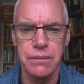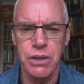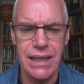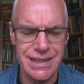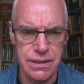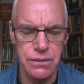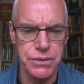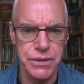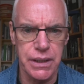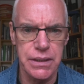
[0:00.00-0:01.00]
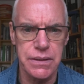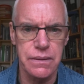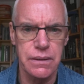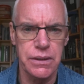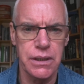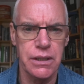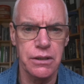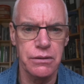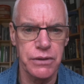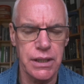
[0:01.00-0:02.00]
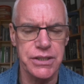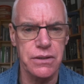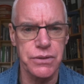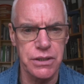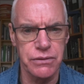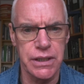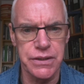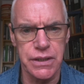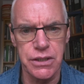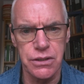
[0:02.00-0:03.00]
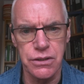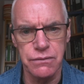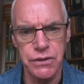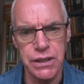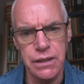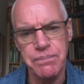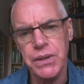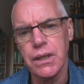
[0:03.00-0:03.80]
classical sites in the area of the classical civilizations of the